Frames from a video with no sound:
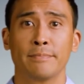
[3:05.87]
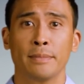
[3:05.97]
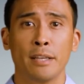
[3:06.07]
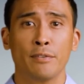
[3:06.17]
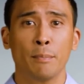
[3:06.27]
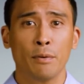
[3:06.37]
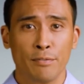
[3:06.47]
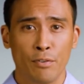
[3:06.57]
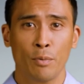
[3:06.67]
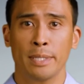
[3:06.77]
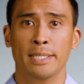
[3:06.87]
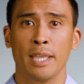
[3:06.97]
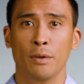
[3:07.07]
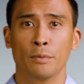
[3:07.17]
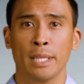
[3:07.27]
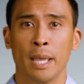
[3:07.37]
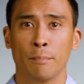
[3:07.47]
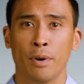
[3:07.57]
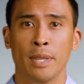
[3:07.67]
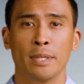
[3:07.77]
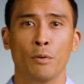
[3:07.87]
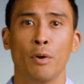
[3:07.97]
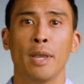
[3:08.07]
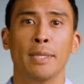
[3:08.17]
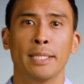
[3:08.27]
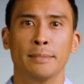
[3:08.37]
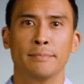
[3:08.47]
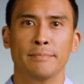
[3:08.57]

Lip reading: different performance levels and product quality.